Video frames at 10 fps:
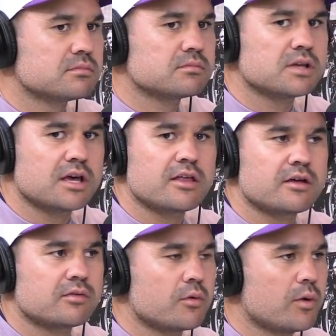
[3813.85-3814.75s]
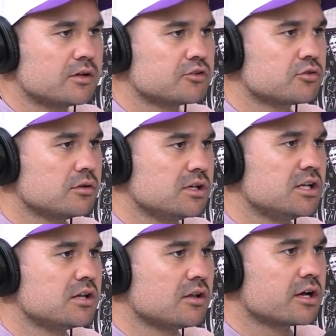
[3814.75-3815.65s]
Yeah, they're well and truly in
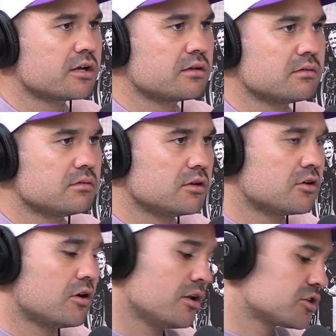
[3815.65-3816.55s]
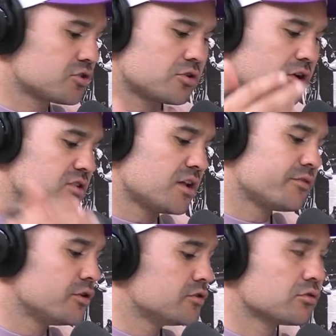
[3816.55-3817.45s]
it. Like a guy like Sean
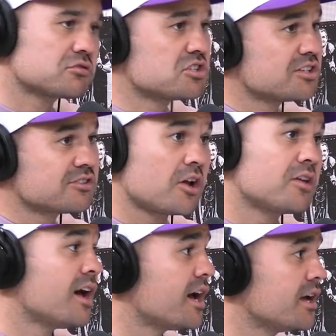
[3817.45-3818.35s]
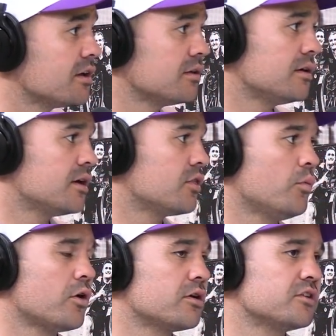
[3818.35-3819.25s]
O'Sullivan, who's looked just okay at the
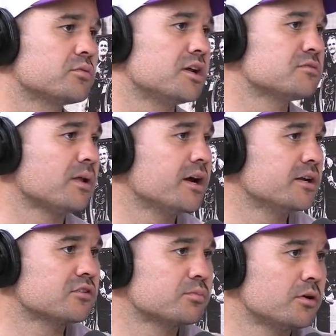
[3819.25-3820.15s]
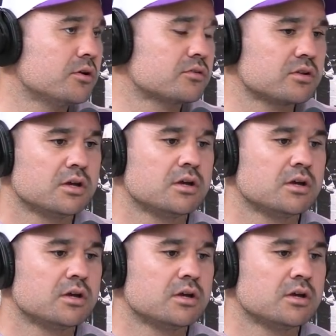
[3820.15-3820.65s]
Warriors when he's played in spurts.